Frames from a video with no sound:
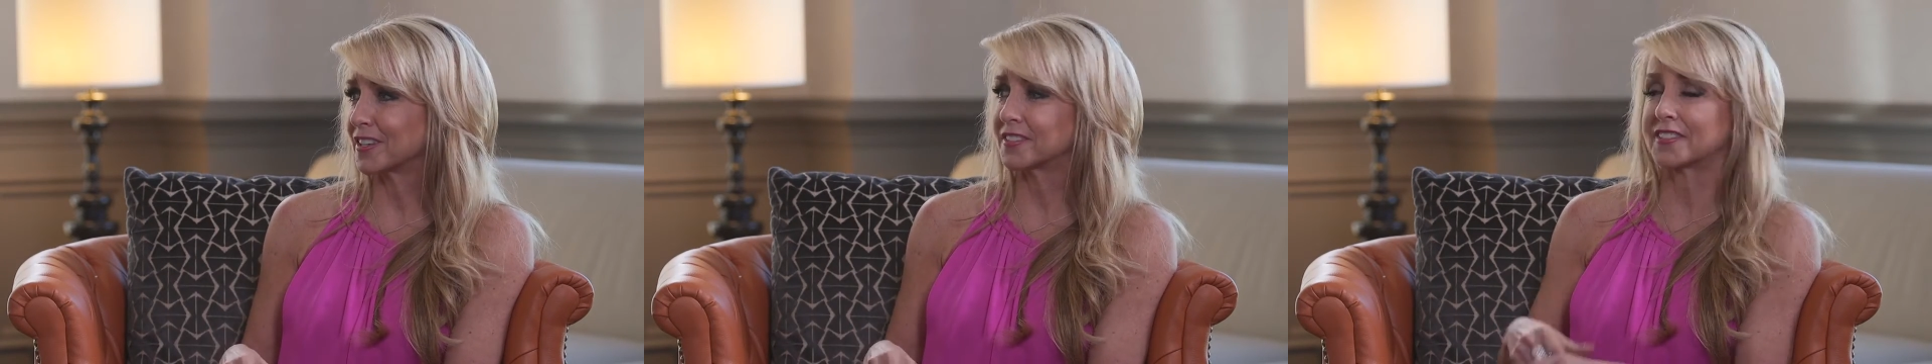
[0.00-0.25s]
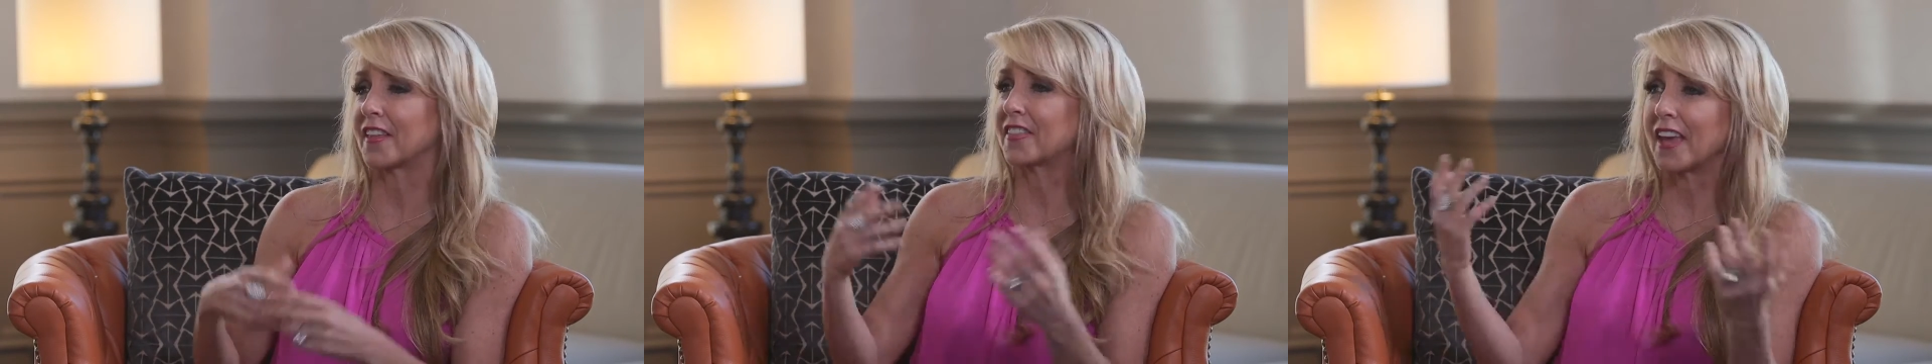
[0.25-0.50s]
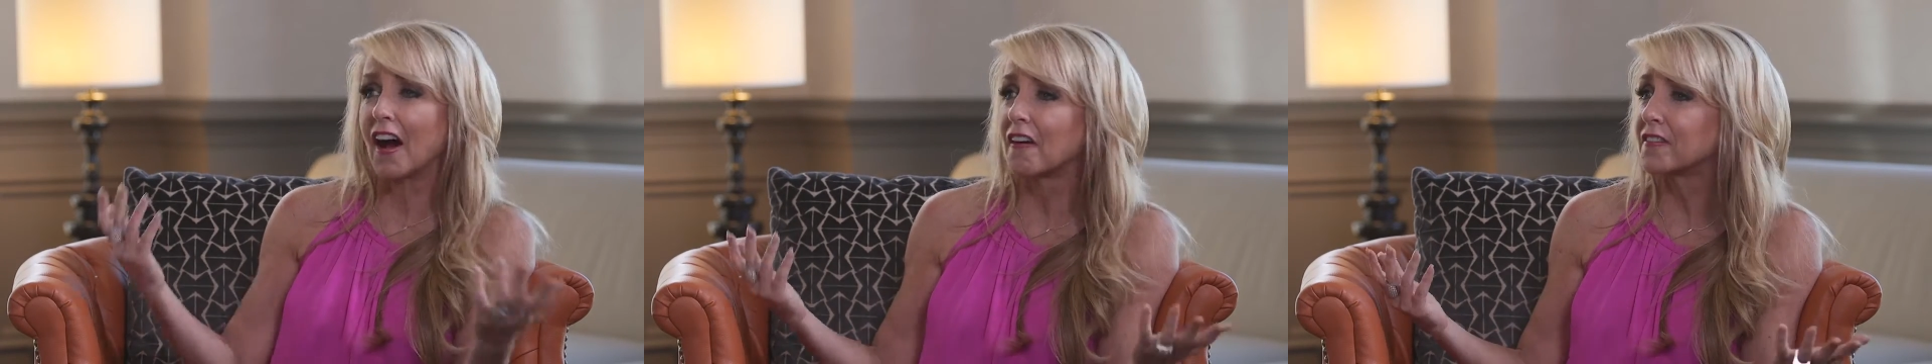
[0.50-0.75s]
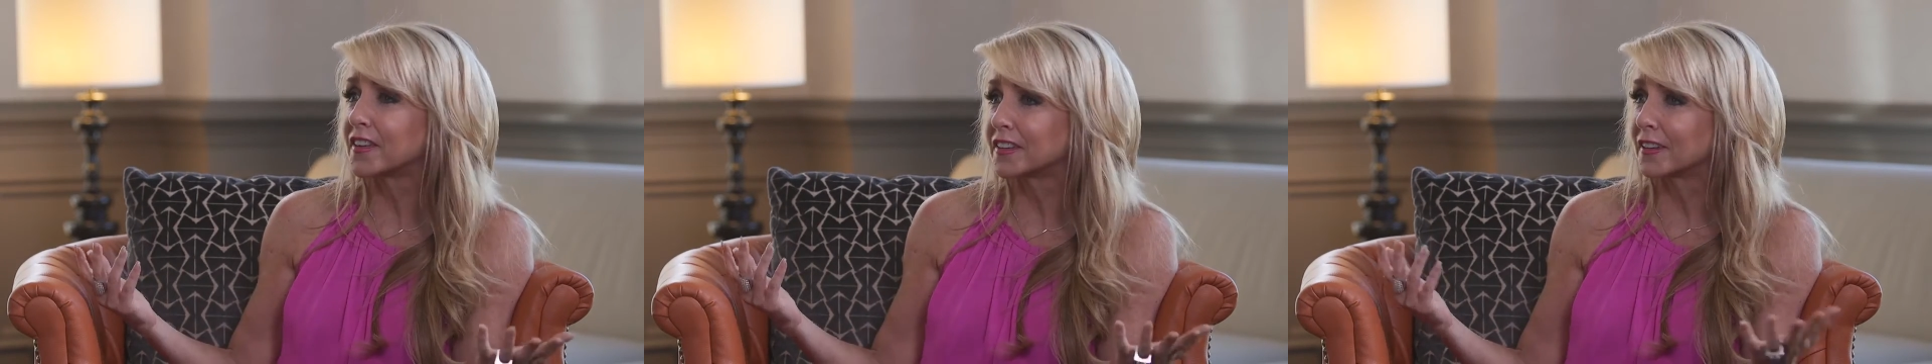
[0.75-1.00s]
set the
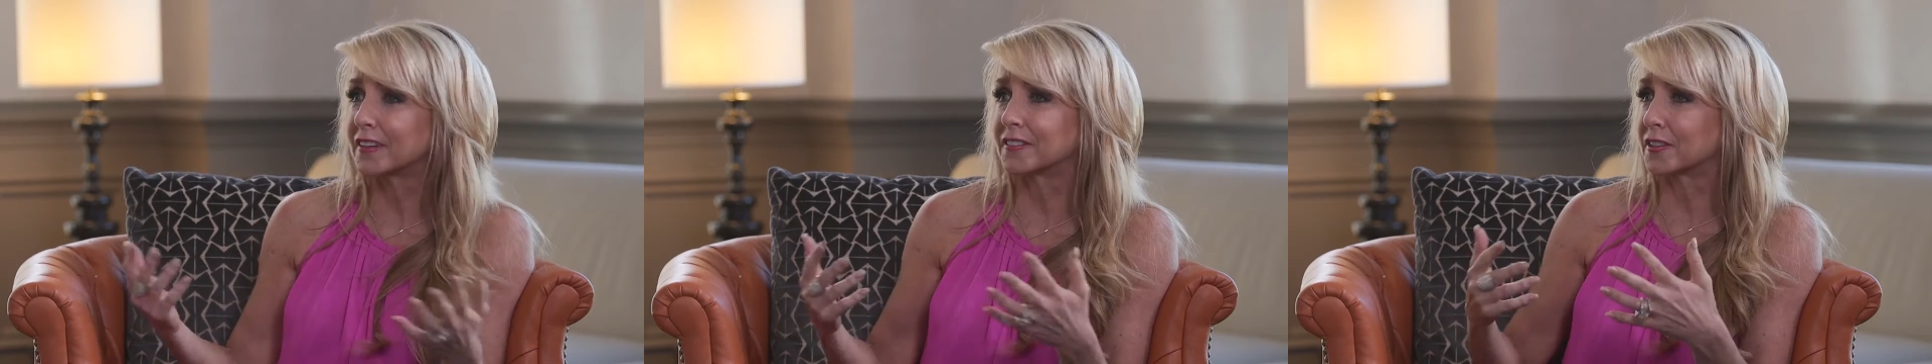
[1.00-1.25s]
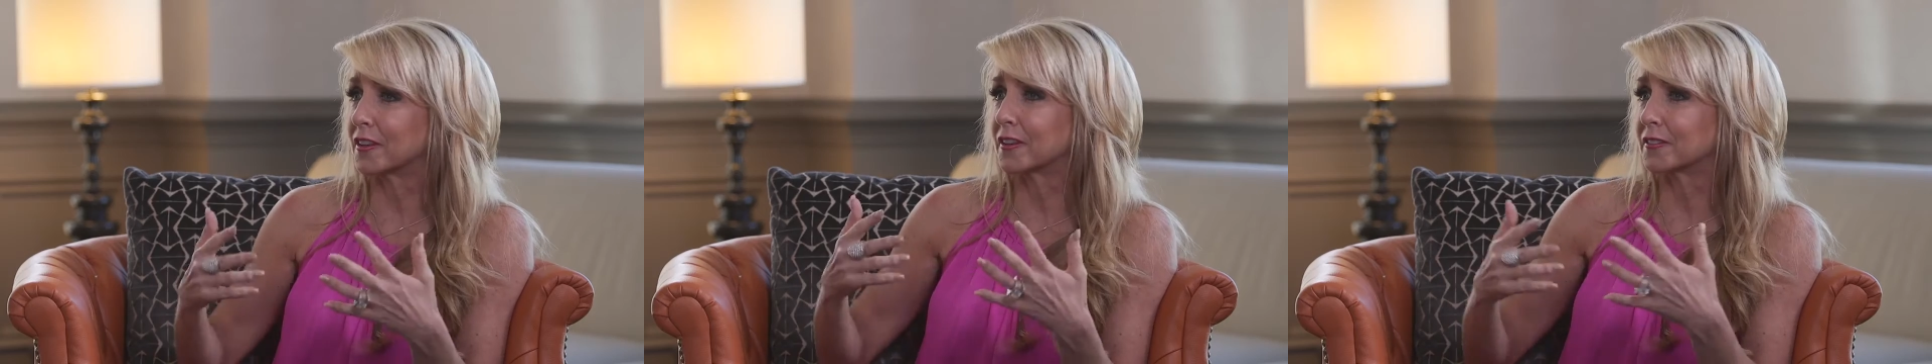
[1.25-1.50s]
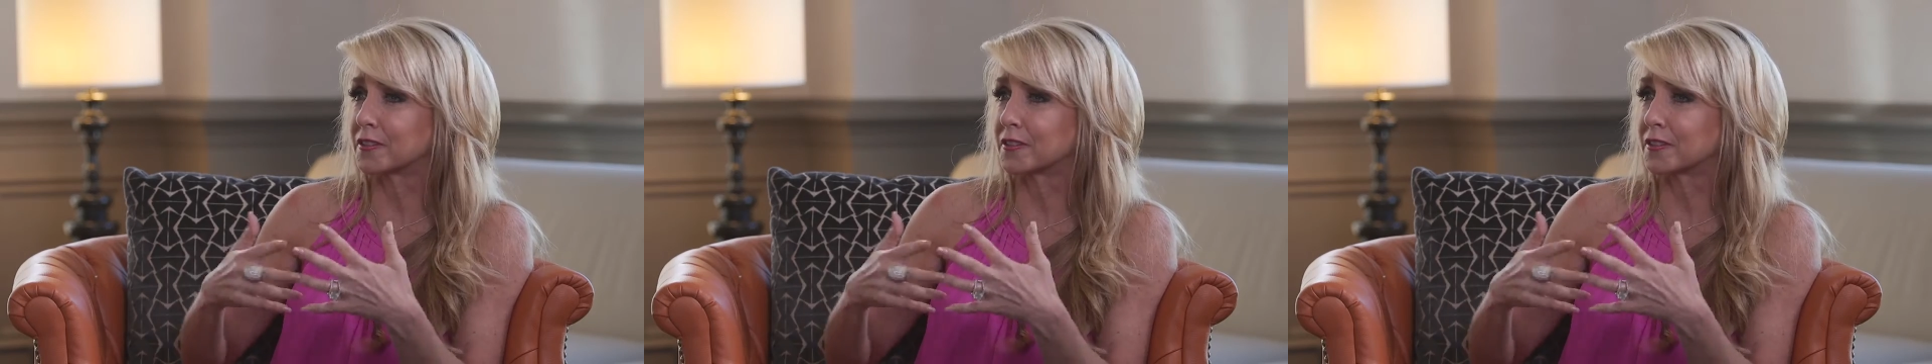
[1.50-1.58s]
oven to